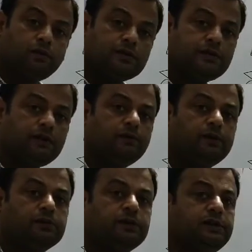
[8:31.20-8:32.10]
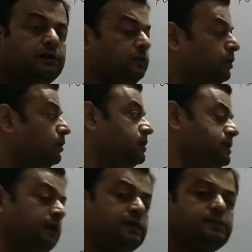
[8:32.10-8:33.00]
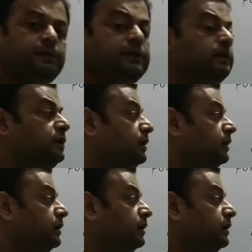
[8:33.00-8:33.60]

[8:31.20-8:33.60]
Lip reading: constant velocity or constant speed.